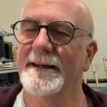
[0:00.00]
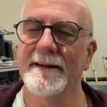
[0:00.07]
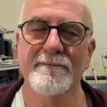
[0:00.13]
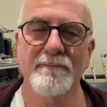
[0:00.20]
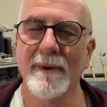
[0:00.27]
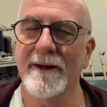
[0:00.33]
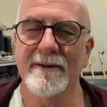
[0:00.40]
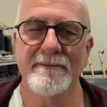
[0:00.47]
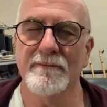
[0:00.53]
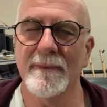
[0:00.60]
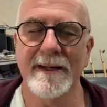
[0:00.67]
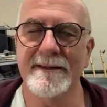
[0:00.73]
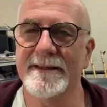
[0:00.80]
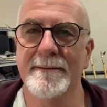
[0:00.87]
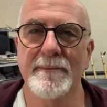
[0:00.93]
One
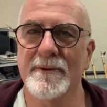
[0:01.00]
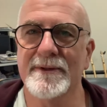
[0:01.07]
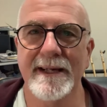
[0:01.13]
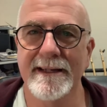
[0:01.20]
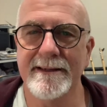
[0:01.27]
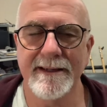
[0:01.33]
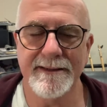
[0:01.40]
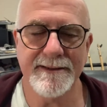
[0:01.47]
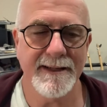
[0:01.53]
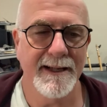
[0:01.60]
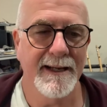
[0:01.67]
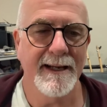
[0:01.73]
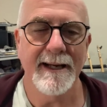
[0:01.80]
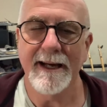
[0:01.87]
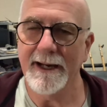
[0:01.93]
simple sentence.
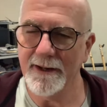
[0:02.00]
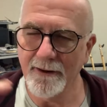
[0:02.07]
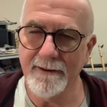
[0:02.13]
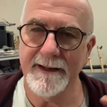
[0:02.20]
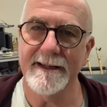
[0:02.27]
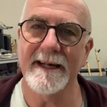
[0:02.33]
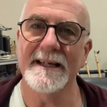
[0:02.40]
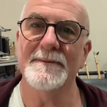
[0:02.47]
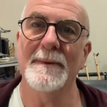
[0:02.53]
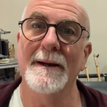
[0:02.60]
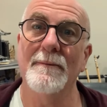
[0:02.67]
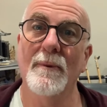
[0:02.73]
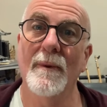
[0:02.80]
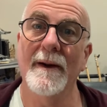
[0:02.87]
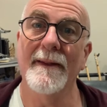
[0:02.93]
It orientates
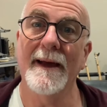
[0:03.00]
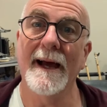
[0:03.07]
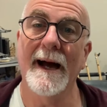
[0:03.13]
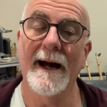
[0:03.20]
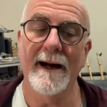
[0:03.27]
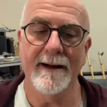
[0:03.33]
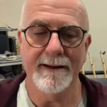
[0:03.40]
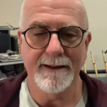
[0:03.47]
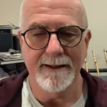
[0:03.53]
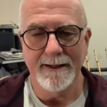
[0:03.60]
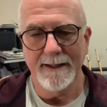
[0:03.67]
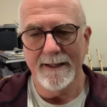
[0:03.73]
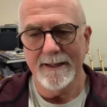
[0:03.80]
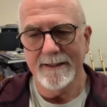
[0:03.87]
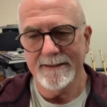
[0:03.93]
people where they are.
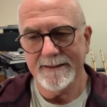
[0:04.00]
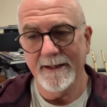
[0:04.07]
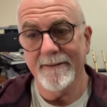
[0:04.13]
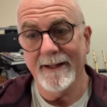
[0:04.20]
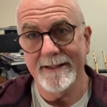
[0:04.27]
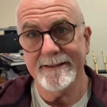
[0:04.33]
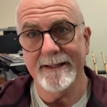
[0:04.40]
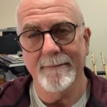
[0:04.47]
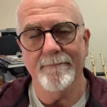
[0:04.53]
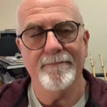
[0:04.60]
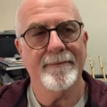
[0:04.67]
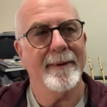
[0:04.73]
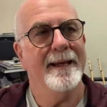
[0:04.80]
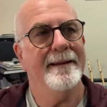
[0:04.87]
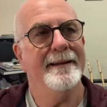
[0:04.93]
So that's it.
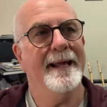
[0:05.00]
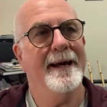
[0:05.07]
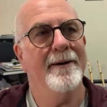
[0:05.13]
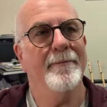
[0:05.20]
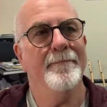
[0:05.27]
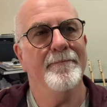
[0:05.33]
Now,